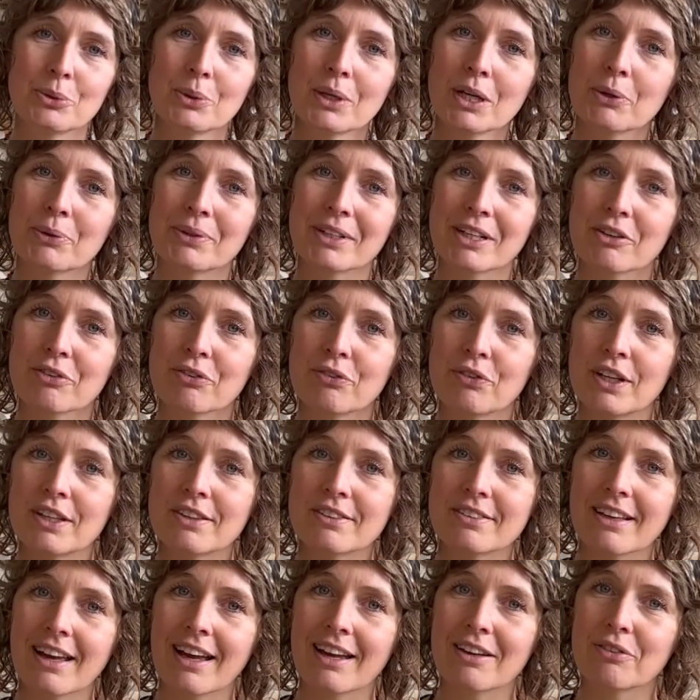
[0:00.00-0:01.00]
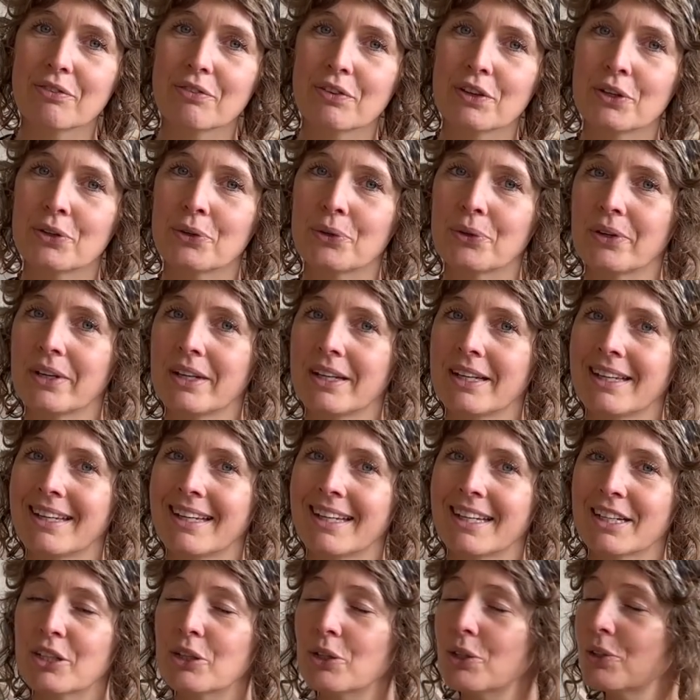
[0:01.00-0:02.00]
a quick fit, I feel
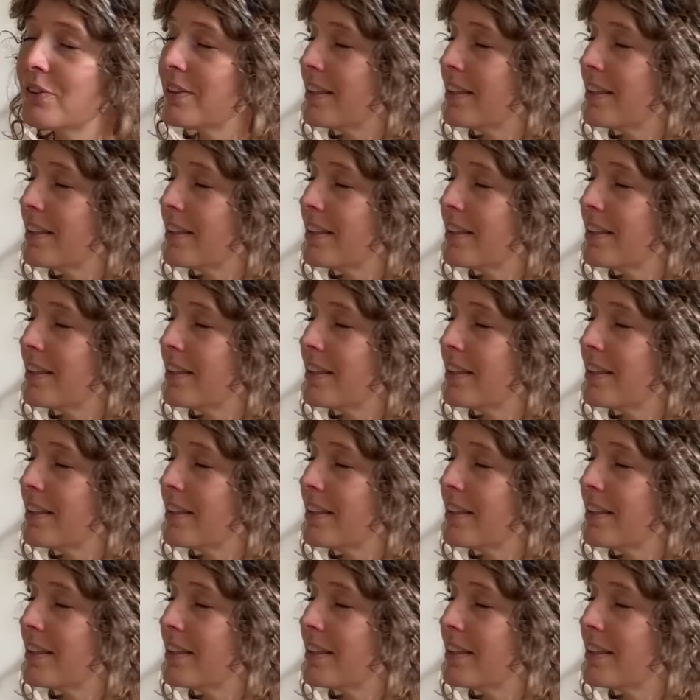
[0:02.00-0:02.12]
good